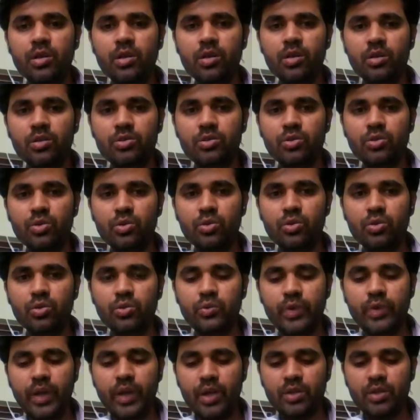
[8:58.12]
So
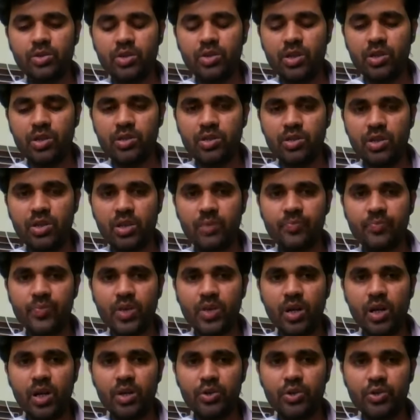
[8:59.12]
next is the
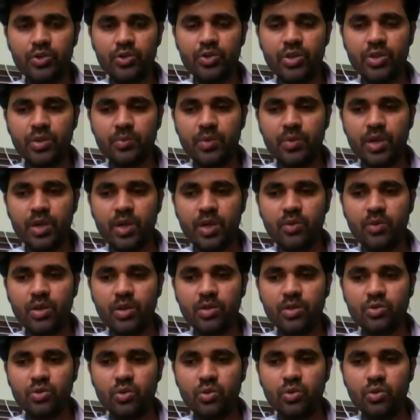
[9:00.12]
altruistic behavior.
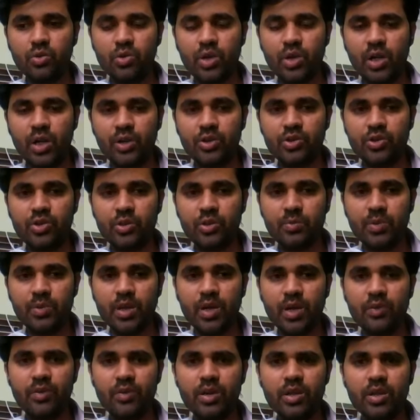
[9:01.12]
So altruistic
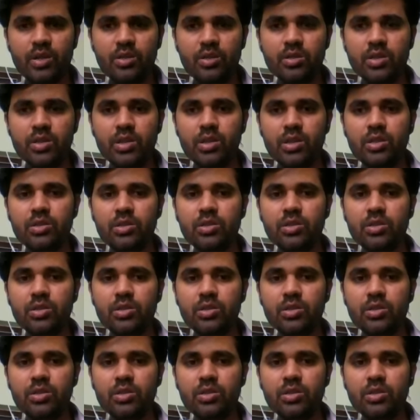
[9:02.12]
behavior is